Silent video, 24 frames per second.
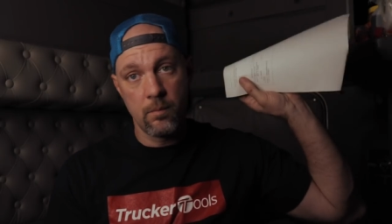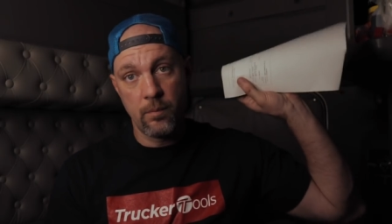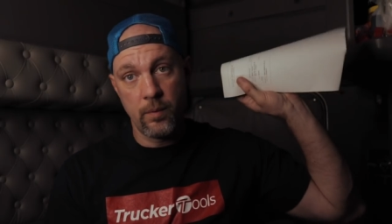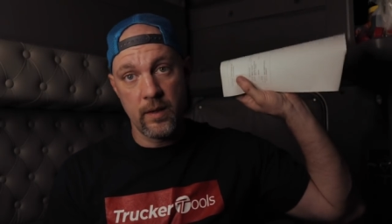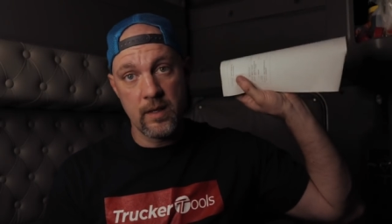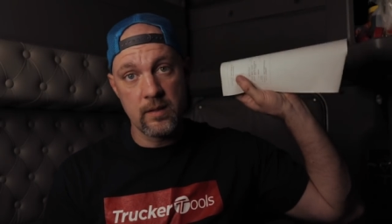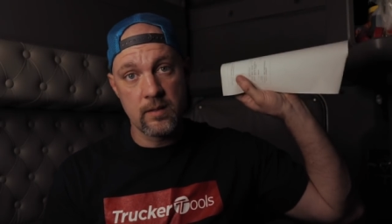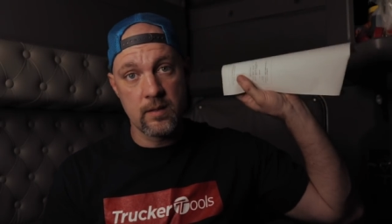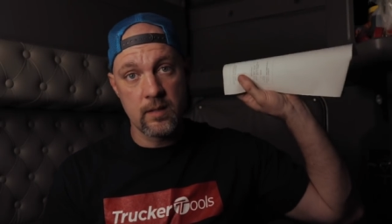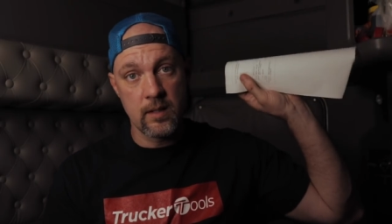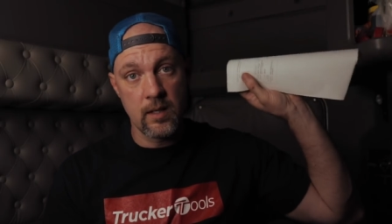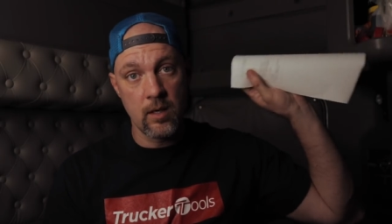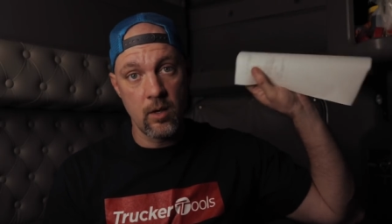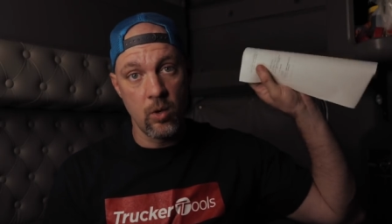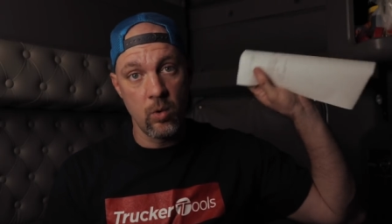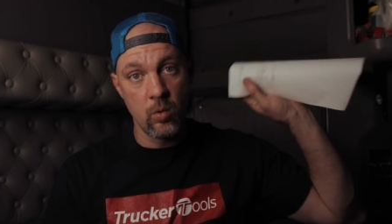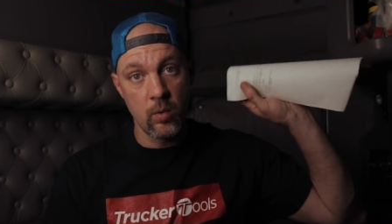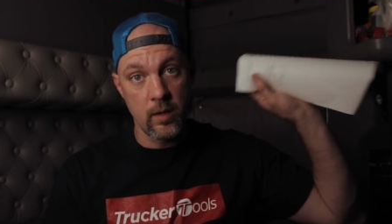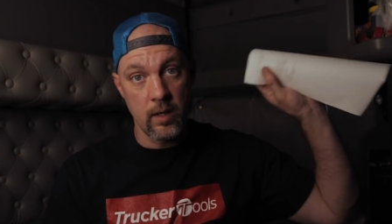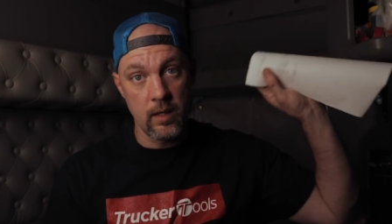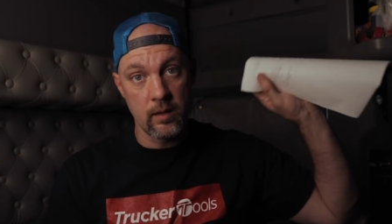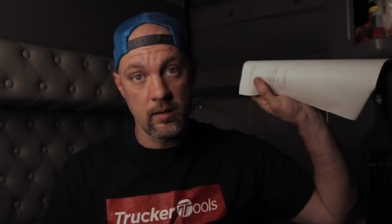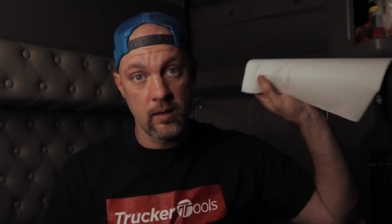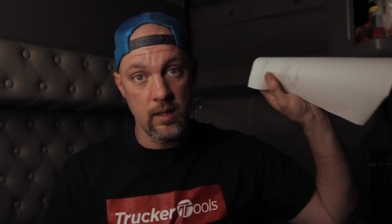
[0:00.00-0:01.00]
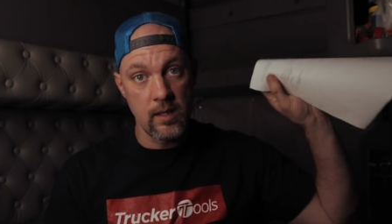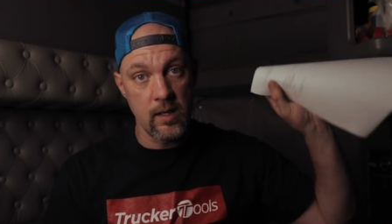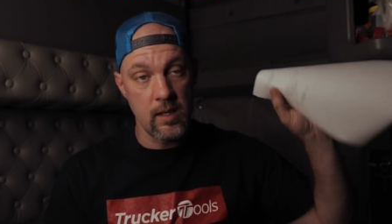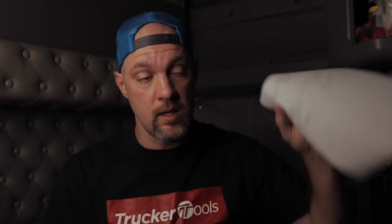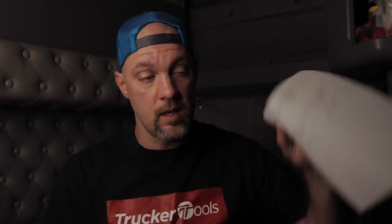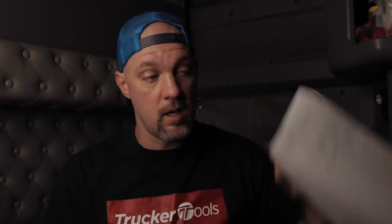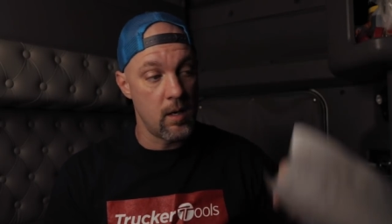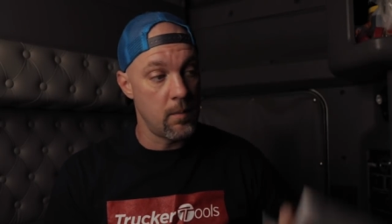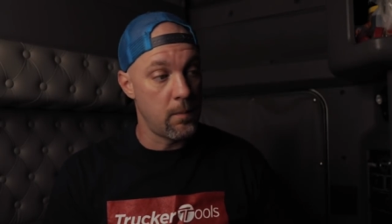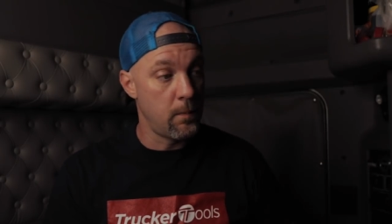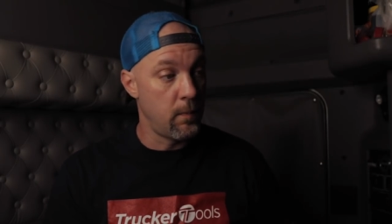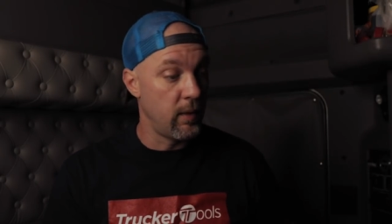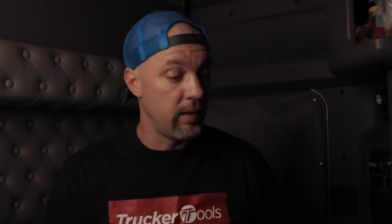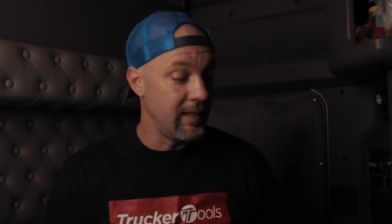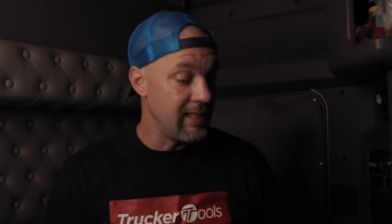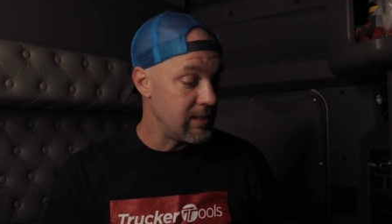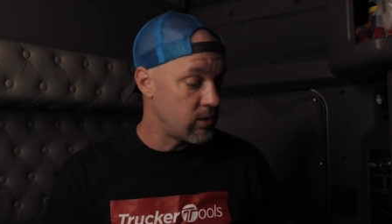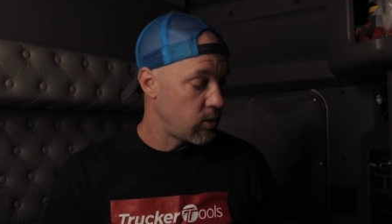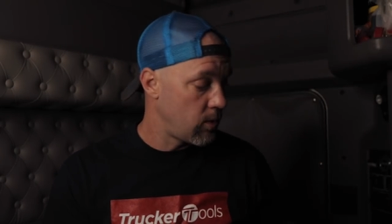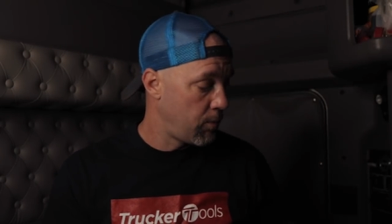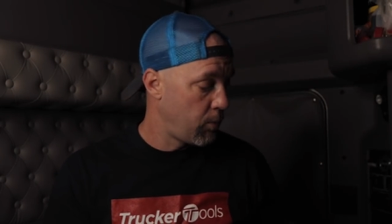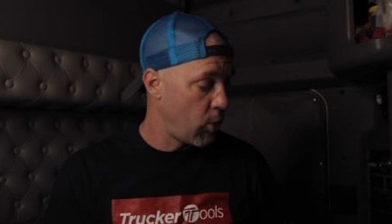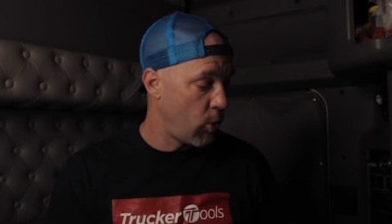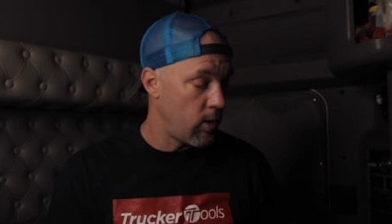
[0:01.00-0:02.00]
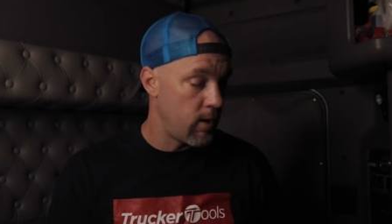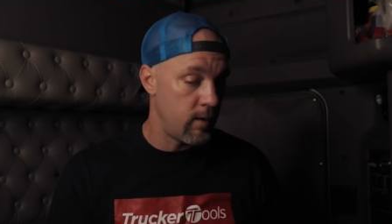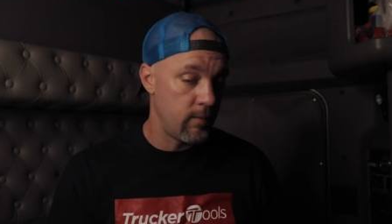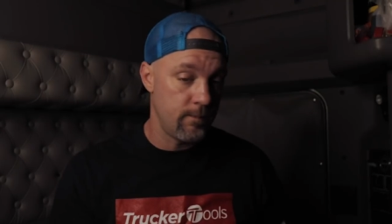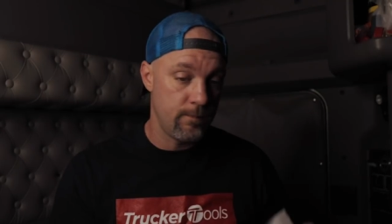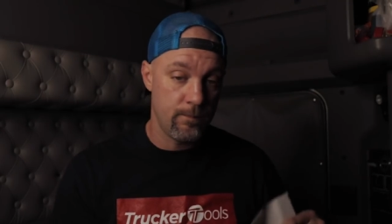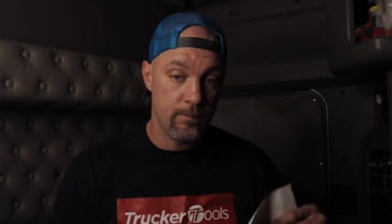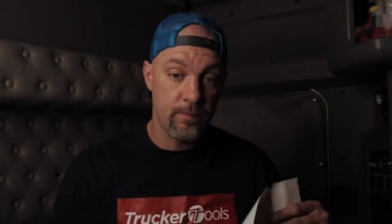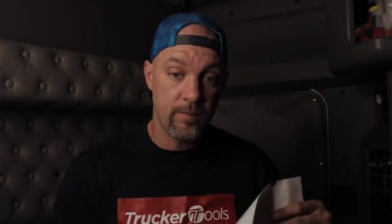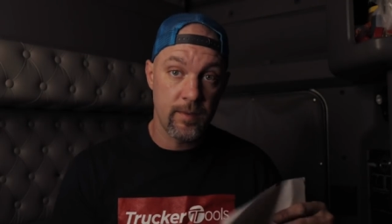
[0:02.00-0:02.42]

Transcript: place to go get the uh, police report